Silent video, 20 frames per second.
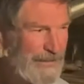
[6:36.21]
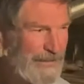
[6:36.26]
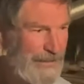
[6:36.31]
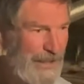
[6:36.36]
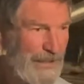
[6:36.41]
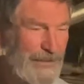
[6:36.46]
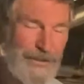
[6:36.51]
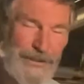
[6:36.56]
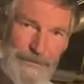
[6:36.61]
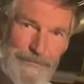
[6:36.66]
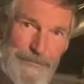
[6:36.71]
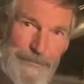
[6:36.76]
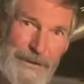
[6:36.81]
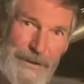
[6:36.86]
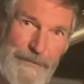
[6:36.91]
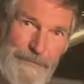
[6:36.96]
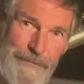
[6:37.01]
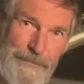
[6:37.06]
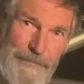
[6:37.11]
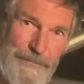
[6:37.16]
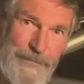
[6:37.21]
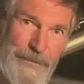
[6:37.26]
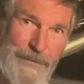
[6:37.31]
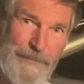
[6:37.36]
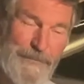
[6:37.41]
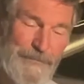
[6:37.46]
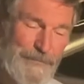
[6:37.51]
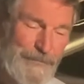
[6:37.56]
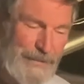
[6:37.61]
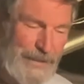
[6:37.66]
How long will that work
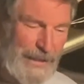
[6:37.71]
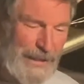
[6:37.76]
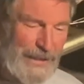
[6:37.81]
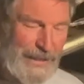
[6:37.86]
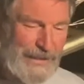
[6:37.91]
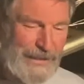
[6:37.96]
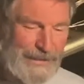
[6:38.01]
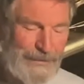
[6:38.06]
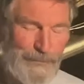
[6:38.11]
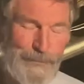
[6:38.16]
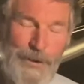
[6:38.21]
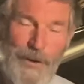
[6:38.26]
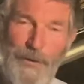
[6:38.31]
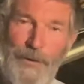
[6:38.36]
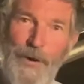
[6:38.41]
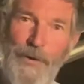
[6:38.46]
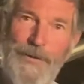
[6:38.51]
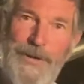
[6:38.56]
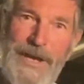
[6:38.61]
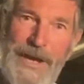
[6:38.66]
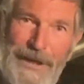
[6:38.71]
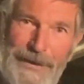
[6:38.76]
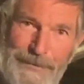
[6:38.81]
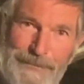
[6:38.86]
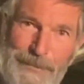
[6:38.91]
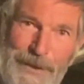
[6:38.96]
for? We don't know yet,